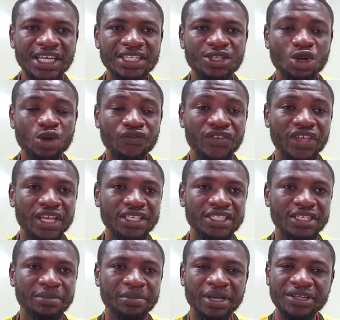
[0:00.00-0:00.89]
hit the
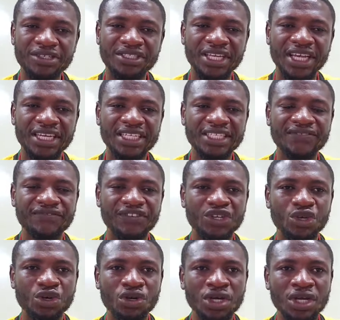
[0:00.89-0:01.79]
notification bell, share this
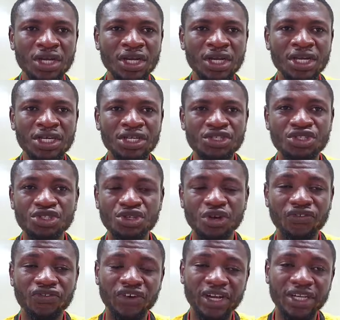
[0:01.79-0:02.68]
video to
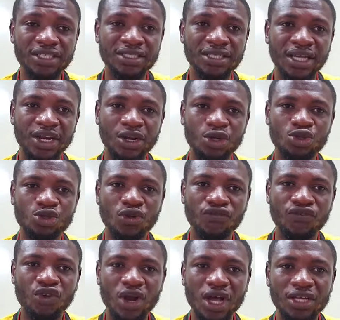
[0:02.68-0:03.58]
your friends, and
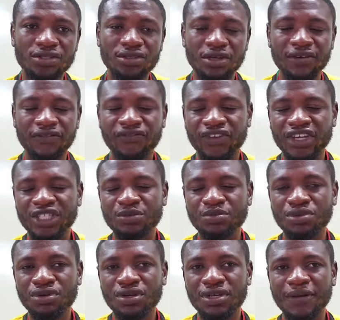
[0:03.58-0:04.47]
also follow us on
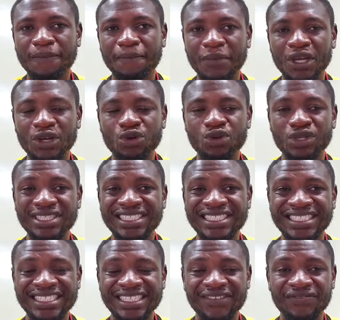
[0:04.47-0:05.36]
Facebook, Baidoo
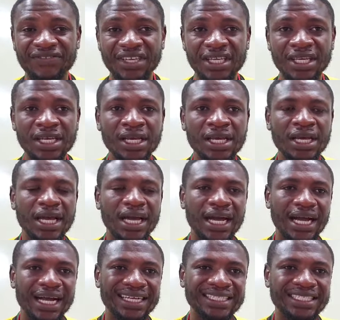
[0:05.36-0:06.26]
TV.
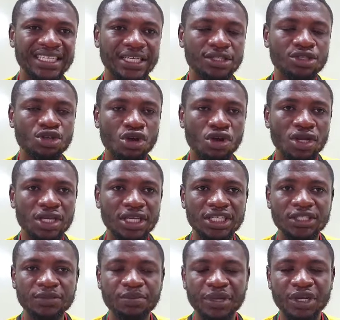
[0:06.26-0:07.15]
Uh,
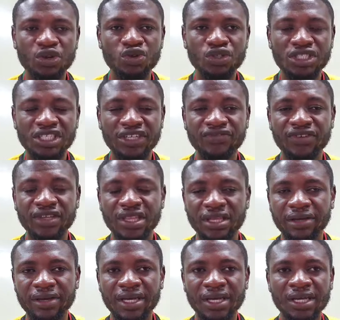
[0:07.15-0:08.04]
TikTok is Baidoo
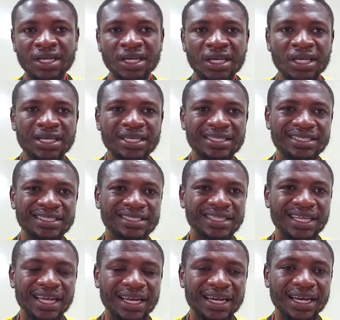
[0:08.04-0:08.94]
TV3,
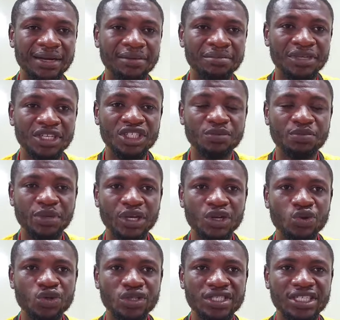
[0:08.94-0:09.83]
Instagram is
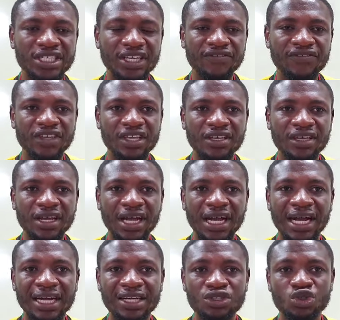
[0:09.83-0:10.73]
Baidoo TV,
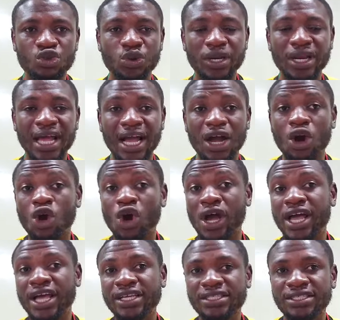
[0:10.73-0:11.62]
uh, Twitter
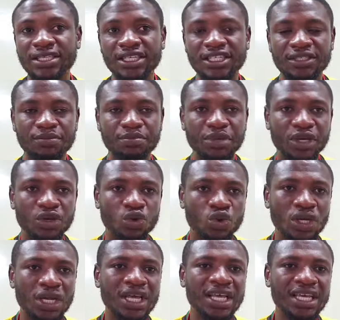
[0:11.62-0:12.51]
or X is
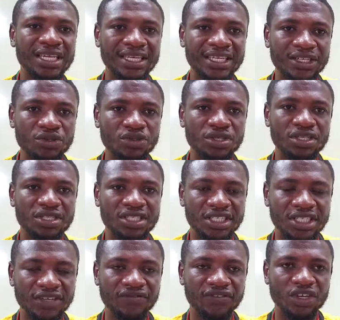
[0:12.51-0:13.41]
Baidoo New
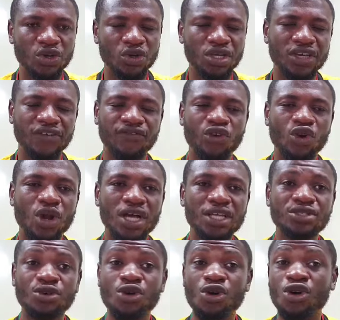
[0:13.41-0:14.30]
TV. Okay, follow
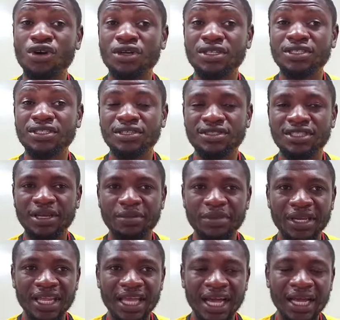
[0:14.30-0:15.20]
us all the social
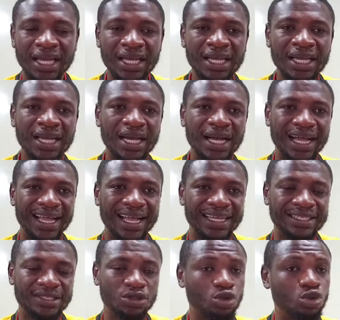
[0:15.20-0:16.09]
media
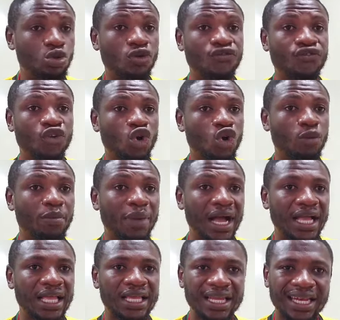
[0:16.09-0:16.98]
handles. We will follow
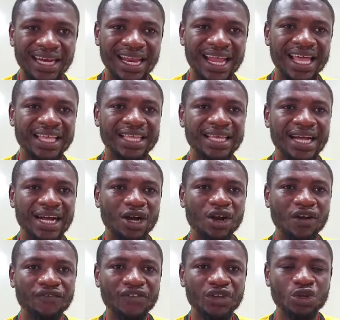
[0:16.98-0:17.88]
back, like
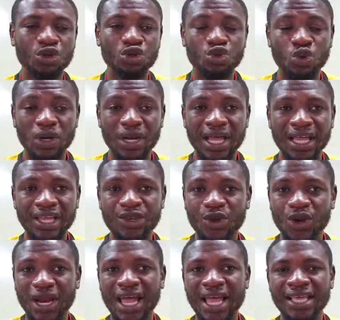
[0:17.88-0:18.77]
our videos, we like
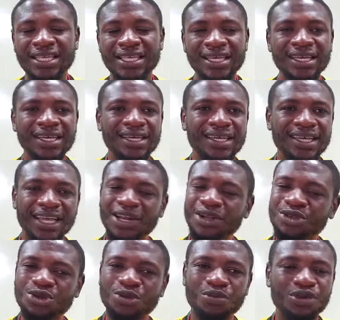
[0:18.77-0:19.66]
your like,
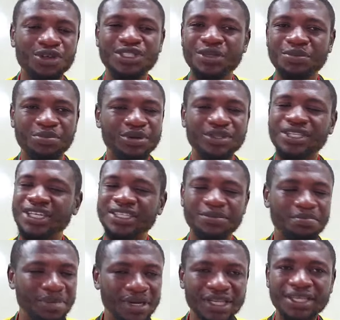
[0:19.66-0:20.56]
and also most
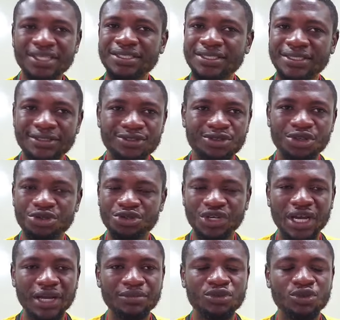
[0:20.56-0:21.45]
important, please
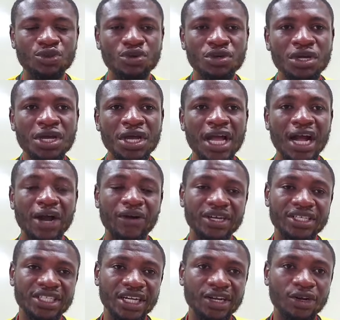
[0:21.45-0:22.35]
subscribe to
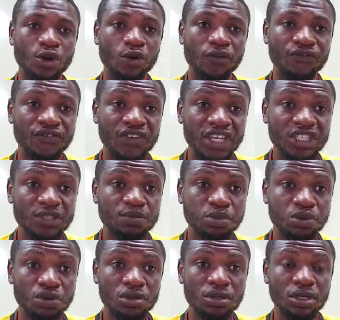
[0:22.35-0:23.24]
our channel on
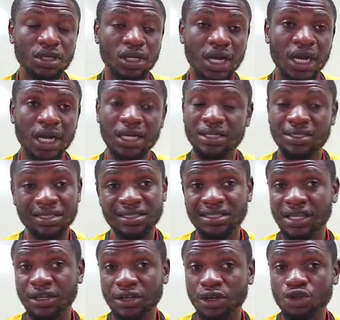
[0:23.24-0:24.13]
Facebook, uh,
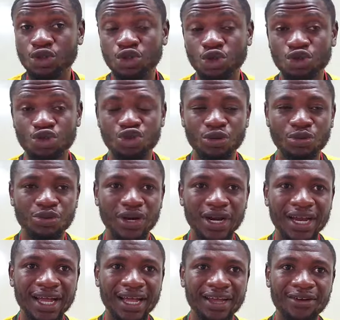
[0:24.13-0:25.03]
this is uh, YouTube
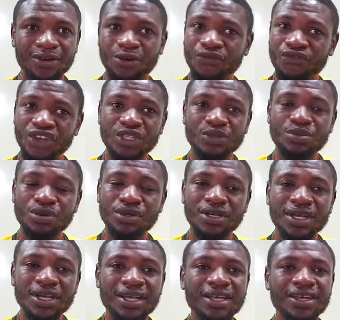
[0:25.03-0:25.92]
rather, and on Facebook.